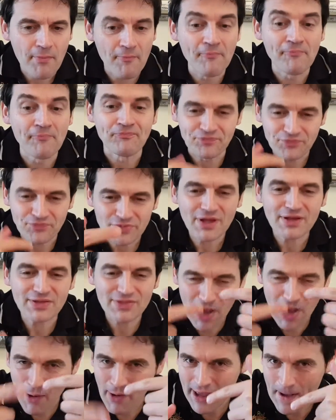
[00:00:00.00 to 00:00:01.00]

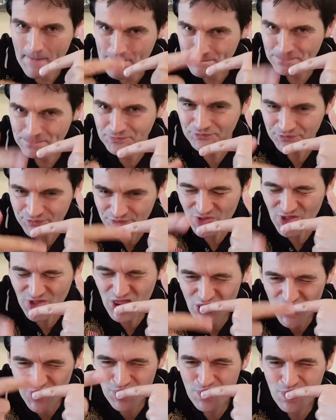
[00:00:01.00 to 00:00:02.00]
to be fair, you eat
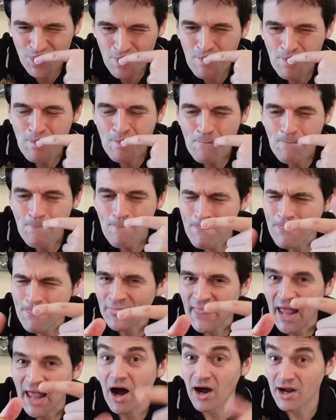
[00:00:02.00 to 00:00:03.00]
quite a bit of cinnamon, don't
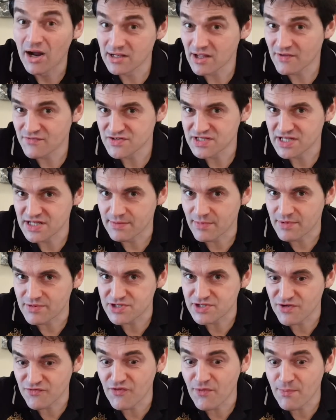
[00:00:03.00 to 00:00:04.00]
you? I love cinnamon.
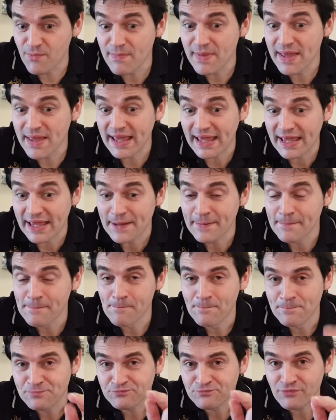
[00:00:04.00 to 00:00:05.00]
So for me,
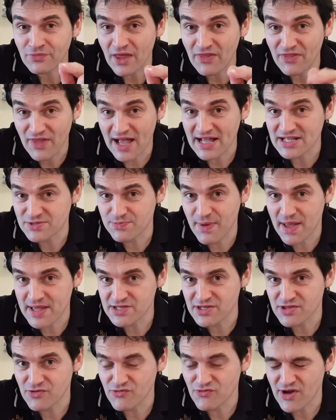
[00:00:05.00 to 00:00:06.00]
that's
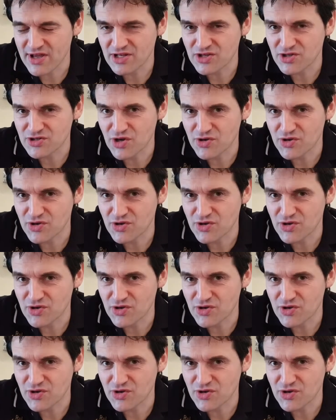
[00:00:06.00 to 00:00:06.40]
better than the regular